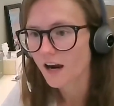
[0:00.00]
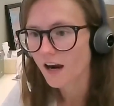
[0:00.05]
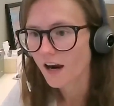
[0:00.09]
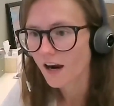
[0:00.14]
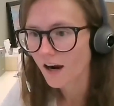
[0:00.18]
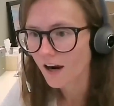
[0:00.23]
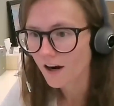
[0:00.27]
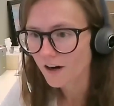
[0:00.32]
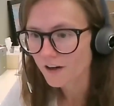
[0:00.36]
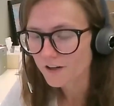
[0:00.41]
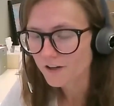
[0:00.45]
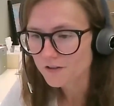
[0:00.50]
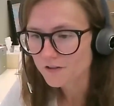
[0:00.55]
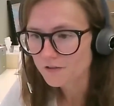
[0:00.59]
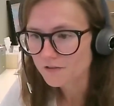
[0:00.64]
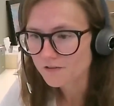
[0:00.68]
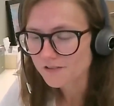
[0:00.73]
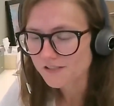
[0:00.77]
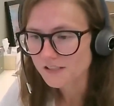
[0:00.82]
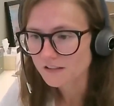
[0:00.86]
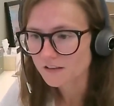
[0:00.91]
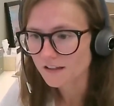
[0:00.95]
Are you
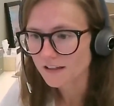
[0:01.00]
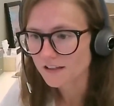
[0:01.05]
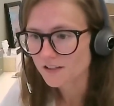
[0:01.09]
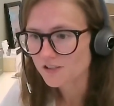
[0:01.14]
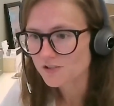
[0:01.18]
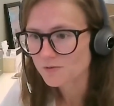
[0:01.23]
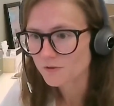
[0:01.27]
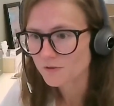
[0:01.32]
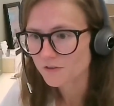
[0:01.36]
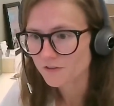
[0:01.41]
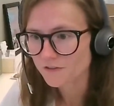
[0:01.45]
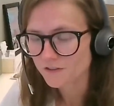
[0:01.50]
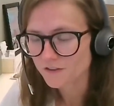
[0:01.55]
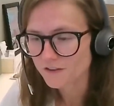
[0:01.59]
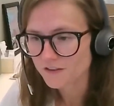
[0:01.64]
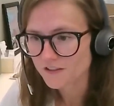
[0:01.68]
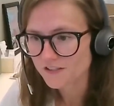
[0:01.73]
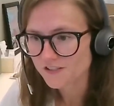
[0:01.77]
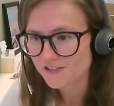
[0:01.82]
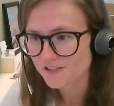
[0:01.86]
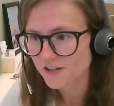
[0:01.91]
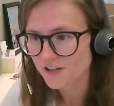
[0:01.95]
still eligible for the
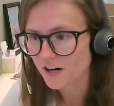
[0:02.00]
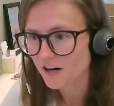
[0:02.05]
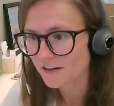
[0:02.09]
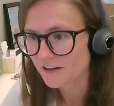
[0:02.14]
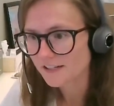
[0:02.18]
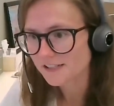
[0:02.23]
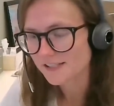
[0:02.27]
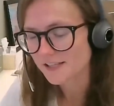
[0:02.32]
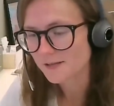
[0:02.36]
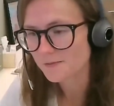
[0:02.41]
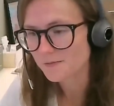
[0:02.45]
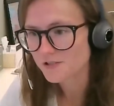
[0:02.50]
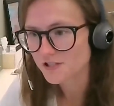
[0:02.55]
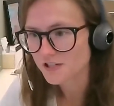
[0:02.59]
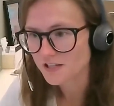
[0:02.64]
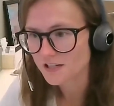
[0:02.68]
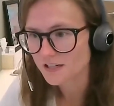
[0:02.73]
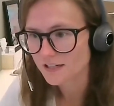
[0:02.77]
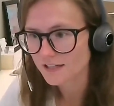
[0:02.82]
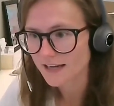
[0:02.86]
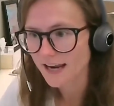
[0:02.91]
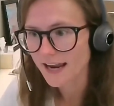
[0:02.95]
star
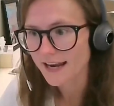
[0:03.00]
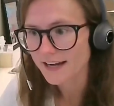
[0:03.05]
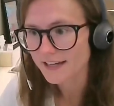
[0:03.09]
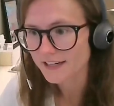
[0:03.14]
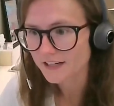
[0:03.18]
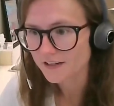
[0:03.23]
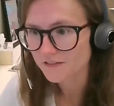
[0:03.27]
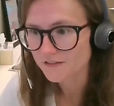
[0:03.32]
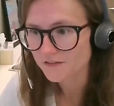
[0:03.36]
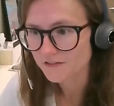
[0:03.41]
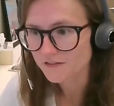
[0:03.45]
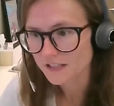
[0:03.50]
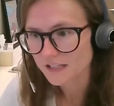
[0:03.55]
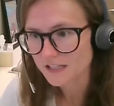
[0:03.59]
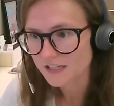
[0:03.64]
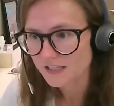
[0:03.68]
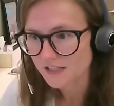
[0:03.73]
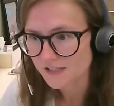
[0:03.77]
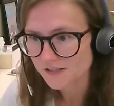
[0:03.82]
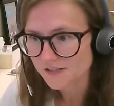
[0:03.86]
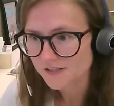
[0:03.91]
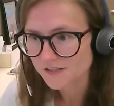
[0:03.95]
exemption in any of
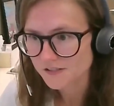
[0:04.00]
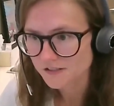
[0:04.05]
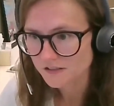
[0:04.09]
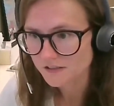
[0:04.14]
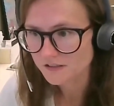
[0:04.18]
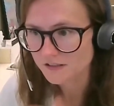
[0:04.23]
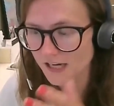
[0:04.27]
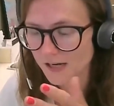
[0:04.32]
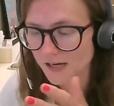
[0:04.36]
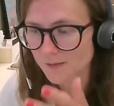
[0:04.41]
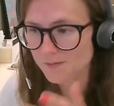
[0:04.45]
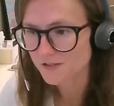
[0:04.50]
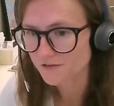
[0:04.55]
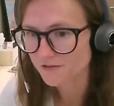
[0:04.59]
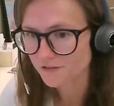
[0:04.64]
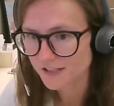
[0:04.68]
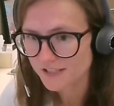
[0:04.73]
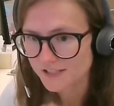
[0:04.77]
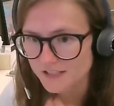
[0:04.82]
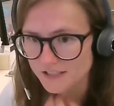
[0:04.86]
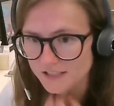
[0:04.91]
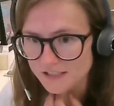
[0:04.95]
these types of
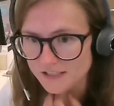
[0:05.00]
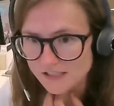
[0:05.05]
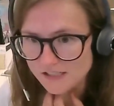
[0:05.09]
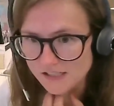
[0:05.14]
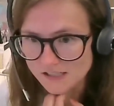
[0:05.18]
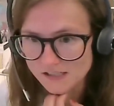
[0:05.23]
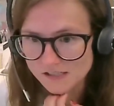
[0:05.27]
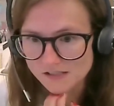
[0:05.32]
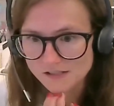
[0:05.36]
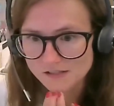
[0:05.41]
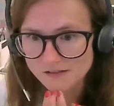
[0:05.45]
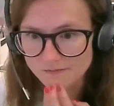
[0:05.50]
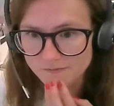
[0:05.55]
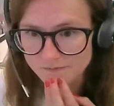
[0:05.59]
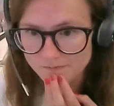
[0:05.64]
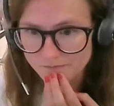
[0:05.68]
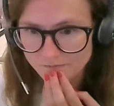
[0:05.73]
residences?